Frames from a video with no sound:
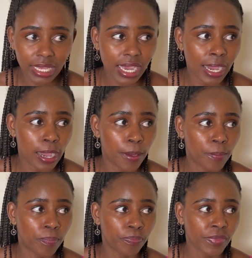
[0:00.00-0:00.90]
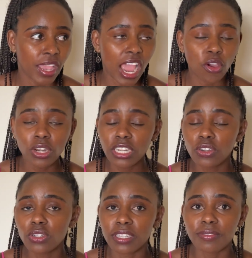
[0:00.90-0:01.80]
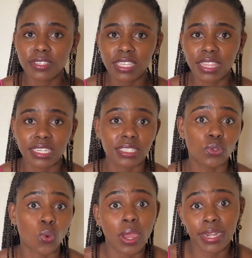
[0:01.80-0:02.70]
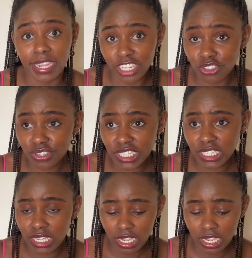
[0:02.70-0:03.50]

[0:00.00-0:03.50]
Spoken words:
I only got a visa that is one entry.